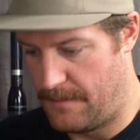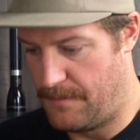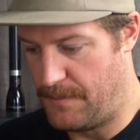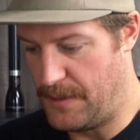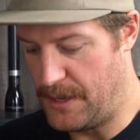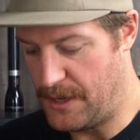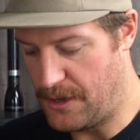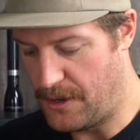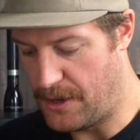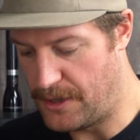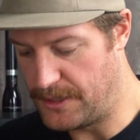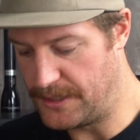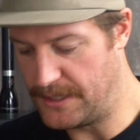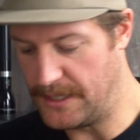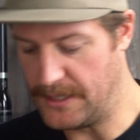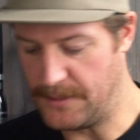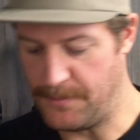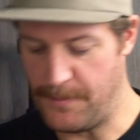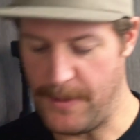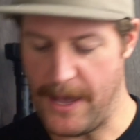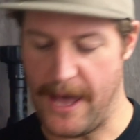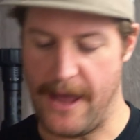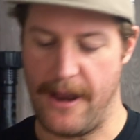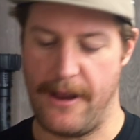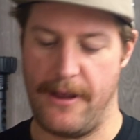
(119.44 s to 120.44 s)
because
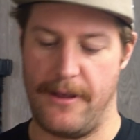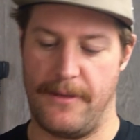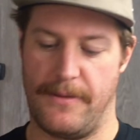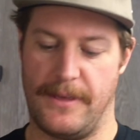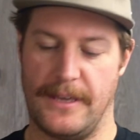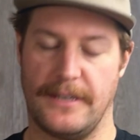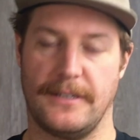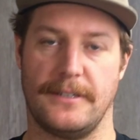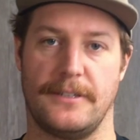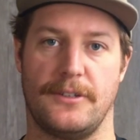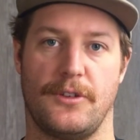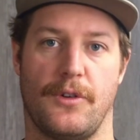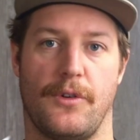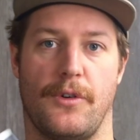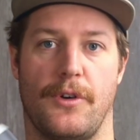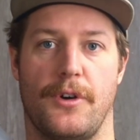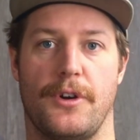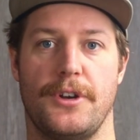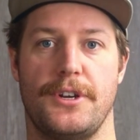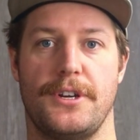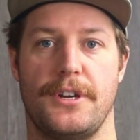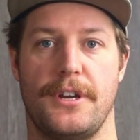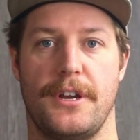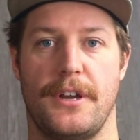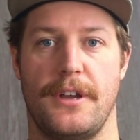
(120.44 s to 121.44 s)
this
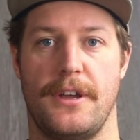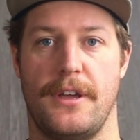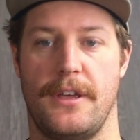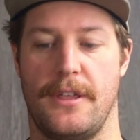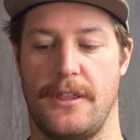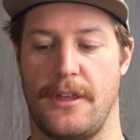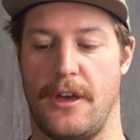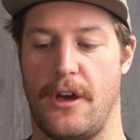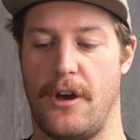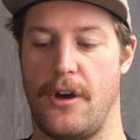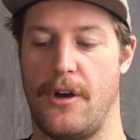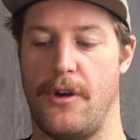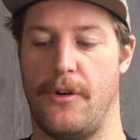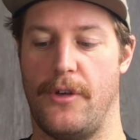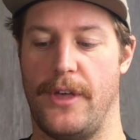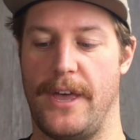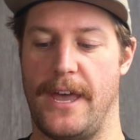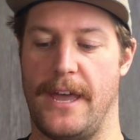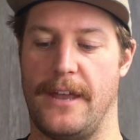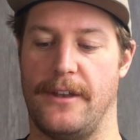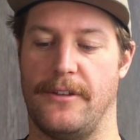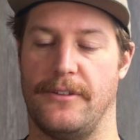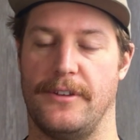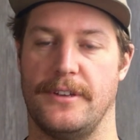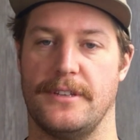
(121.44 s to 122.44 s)
torch, the whole
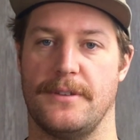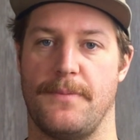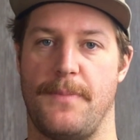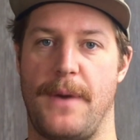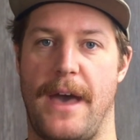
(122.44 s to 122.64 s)
handle is a